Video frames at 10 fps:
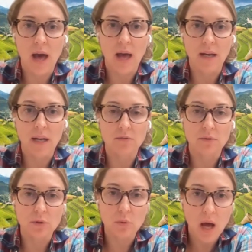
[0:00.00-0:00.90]
and
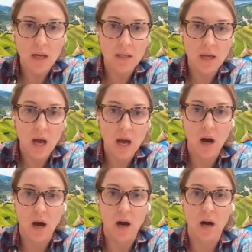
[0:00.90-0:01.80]
in
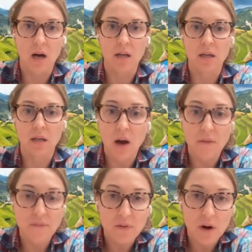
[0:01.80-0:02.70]
Rwanda on
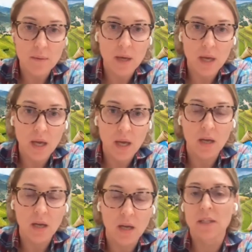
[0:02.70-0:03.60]
coffee
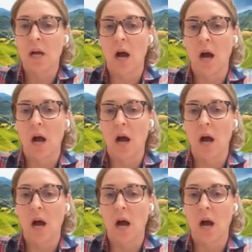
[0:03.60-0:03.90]
farming